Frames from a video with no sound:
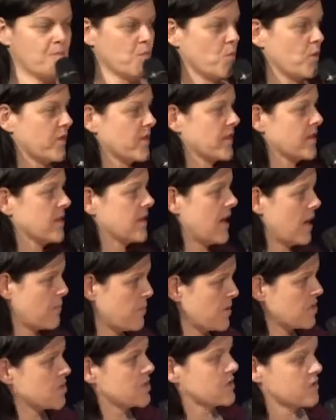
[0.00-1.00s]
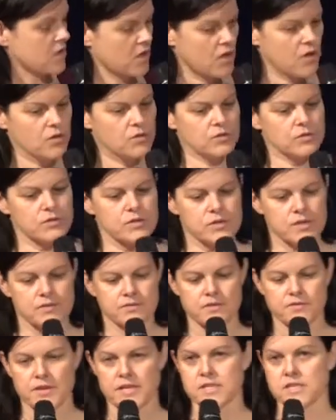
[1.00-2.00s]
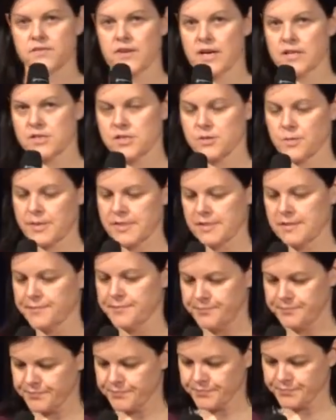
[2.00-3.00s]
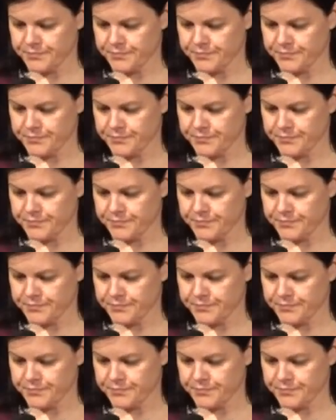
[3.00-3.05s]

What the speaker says: with the ambitious goals of effective altruism.